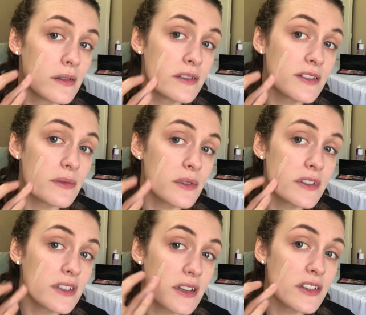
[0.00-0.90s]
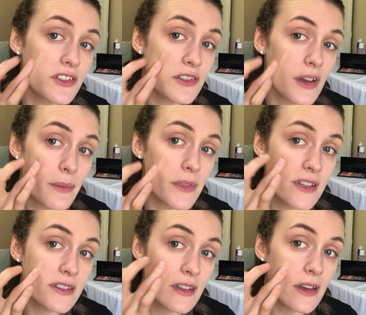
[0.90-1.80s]
So we're just gonna stripe
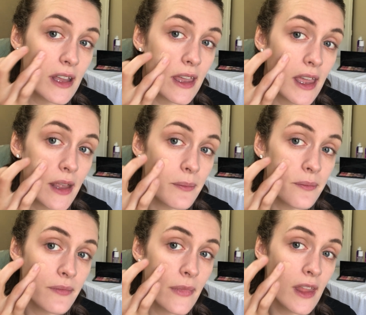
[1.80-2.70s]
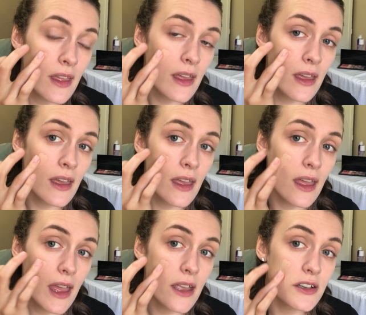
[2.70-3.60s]
this on again.
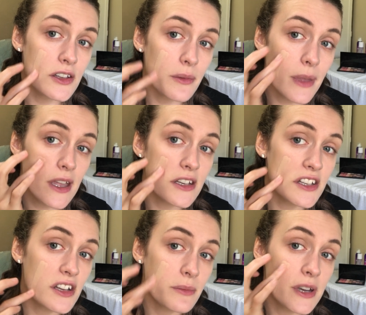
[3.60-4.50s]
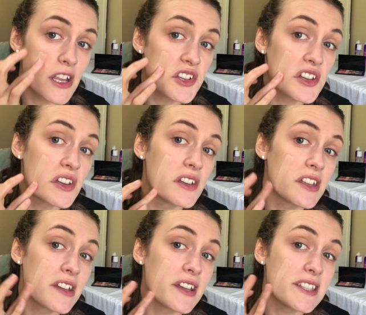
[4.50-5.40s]
And don't make a determination
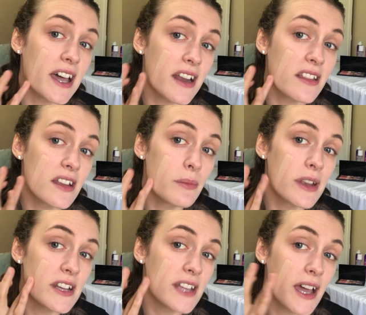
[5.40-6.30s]
until it's had a little bit of